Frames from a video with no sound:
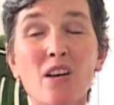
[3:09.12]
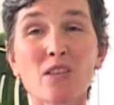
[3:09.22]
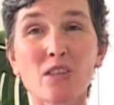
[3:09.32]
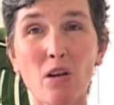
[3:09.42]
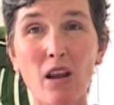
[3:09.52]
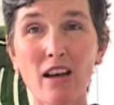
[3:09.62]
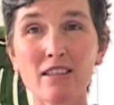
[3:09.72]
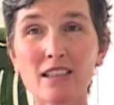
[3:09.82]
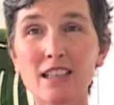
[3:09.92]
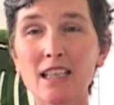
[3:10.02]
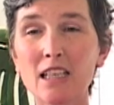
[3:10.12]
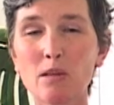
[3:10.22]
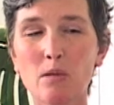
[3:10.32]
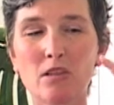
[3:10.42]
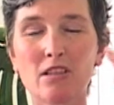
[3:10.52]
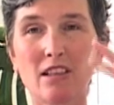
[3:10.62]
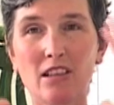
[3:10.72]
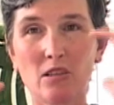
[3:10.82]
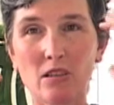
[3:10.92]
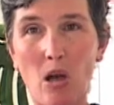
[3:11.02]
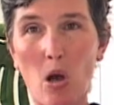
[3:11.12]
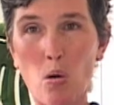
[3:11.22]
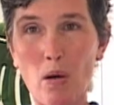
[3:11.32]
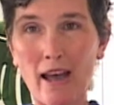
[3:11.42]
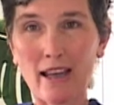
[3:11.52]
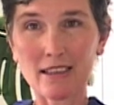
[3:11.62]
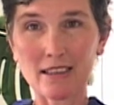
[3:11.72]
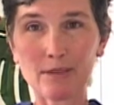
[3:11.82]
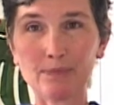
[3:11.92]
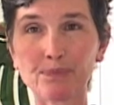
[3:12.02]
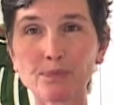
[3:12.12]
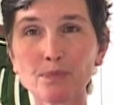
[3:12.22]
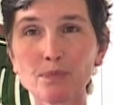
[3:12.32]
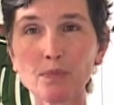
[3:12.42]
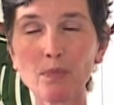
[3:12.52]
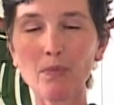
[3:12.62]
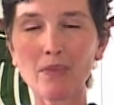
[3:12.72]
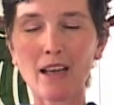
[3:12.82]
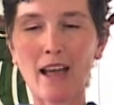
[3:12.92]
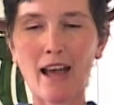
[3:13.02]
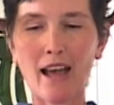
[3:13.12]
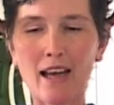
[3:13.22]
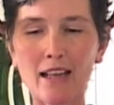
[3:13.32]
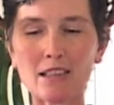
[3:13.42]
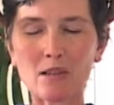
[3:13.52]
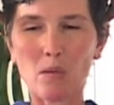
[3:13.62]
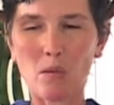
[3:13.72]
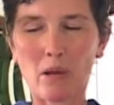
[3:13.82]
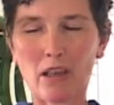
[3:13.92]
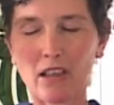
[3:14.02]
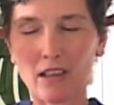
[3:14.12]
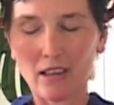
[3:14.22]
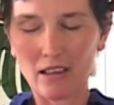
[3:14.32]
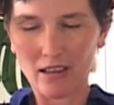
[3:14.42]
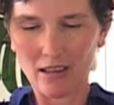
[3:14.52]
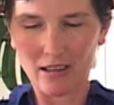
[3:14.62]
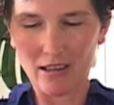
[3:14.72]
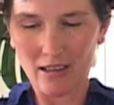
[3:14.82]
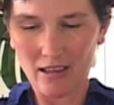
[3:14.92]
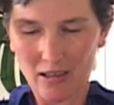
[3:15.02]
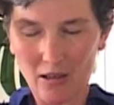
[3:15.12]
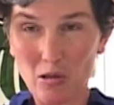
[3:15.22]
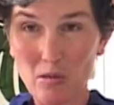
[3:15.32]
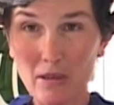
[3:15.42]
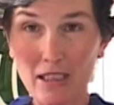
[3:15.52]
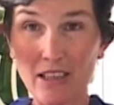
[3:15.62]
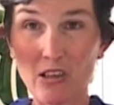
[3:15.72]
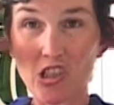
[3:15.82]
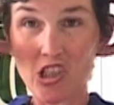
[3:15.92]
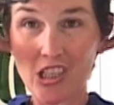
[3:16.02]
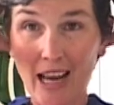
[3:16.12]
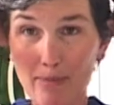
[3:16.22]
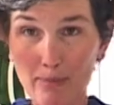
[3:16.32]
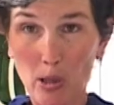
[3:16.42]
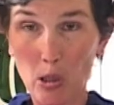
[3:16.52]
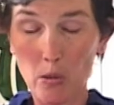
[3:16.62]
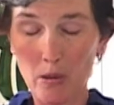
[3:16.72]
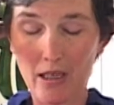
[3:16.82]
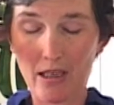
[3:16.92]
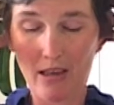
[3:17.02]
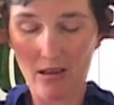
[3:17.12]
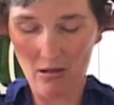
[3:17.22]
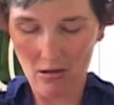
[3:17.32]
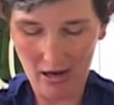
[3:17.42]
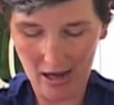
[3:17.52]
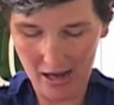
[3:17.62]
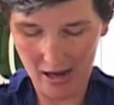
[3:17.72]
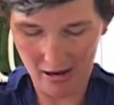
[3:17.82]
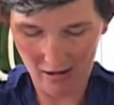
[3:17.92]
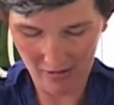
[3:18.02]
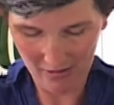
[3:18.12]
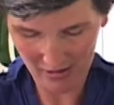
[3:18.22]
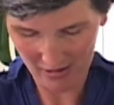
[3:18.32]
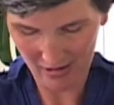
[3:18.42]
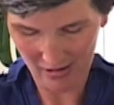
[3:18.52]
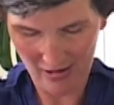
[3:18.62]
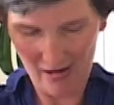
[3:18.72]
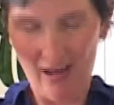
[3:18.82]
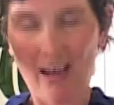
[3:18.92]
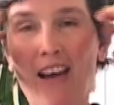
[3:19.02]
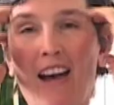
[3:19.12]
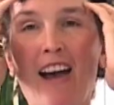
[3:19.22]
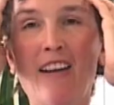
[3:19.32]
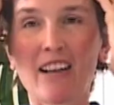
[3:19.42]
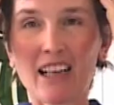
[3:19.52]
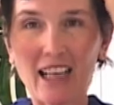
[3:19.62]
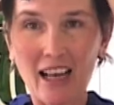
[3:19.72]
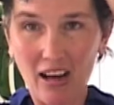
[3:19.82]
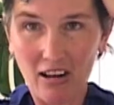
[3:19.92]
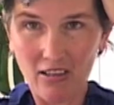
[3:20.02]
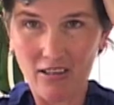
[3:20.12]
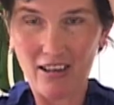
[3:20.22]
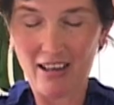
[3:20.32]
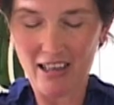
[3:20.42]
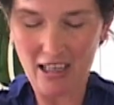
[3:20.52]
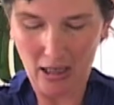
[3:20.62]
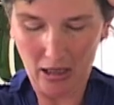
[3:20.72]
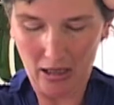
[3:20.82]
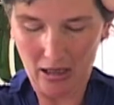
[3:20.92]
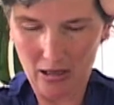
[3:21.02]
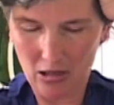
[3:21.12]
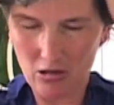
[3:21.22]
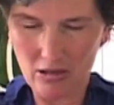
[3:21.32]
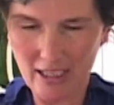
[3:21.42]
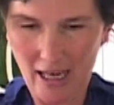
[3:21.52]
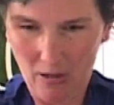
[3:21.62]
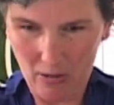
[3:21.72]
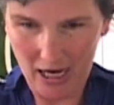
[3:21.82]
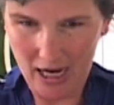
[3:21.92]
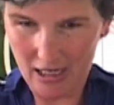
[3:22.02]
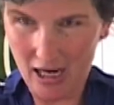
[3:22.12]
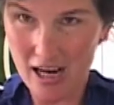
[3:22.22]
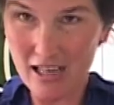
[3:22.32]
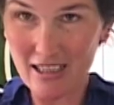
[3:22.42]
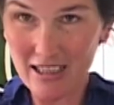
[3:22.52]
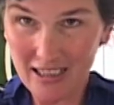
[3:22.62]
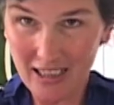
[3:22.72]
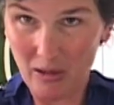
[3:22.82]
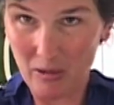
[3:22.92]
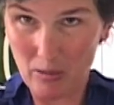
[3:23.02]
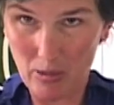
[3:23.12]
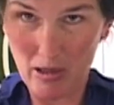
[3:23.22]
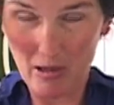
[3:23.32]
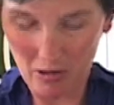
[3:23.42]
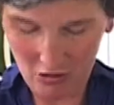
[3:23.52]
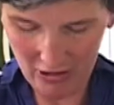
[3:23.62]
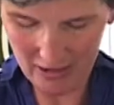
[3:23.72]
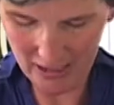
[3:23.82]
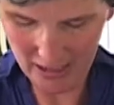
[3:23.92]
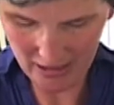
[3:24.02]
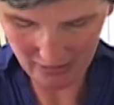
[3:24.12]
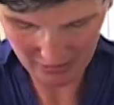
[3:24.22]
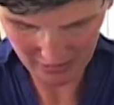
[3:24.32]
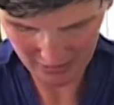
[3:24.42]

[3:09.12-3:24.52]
So lastly, we're just going to use our whole hand, and we're going to, almost like you're shampooing your hair. I'm going to get our lockdown haircuts going a bit crazy here.